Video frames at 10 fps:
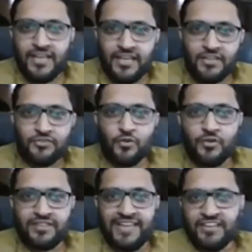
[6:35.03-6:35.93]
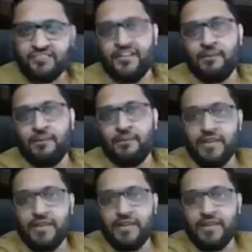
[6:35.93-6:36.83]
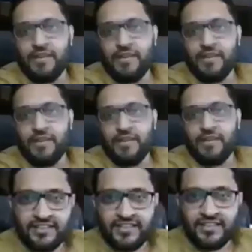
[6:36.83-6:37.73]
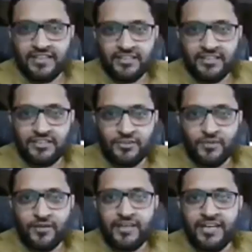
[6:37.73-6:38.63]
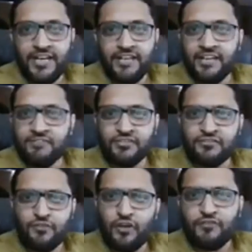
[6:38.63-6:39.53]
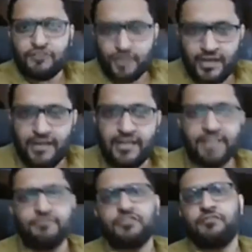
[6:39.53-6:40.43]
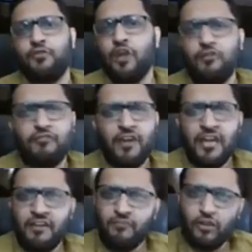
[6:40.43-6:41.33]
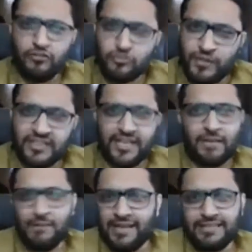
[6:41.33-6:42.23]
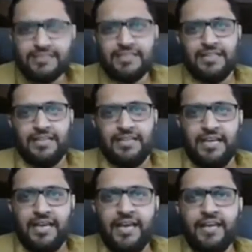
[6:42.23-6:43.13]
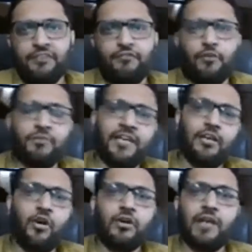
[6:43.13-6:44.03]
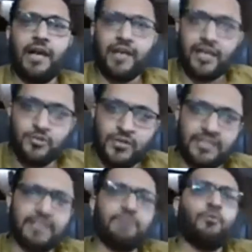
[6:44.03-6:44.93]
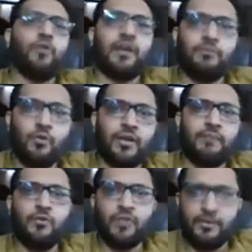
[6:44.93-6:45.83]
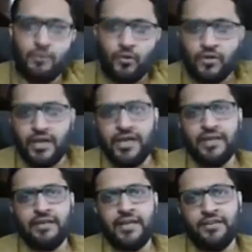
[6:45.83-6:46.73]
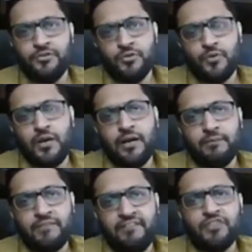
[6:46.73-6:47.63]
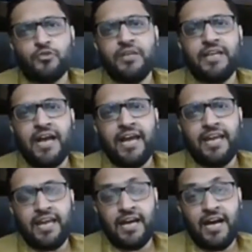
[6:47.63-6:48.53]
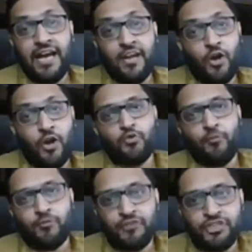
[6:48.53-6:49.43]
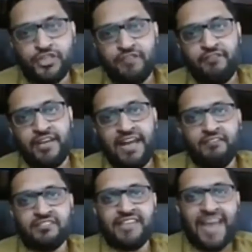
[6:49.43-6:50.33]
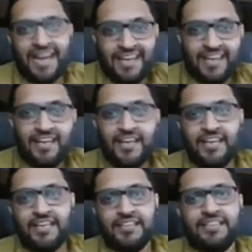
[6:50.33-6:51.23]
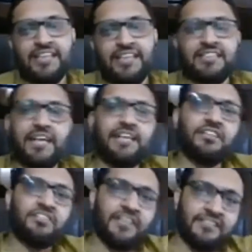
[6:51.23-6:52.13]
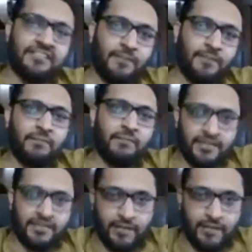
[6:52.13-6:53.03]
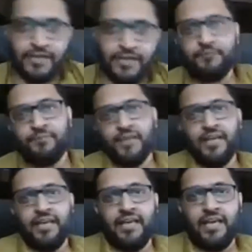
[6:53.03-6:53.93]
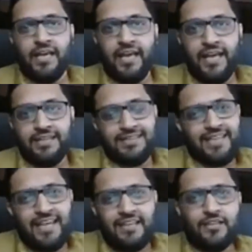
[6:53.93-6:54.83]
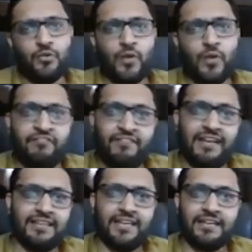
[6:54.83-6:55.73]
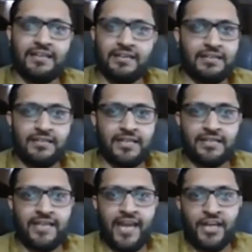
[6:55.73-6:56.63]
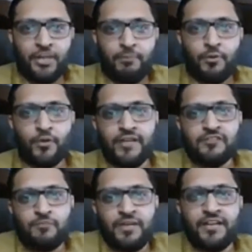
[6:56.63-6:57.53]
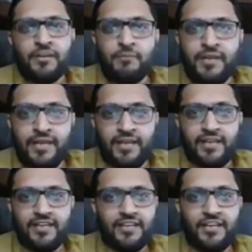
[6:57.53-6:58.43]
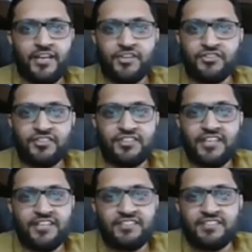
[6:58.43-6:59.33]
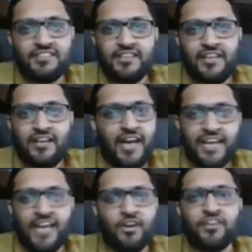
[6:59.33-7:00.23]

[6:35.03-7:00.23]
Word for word: so that's where my journey actually started you know it, it was full of struggle it was full of full of sweat and blood and from there on i graduated more and more and more and more and and you know uh, eventually i i got to a position where i was heading the entire sales department in that company and then you know i felt that that the entrepreneurial spirit in me it's it's I cannot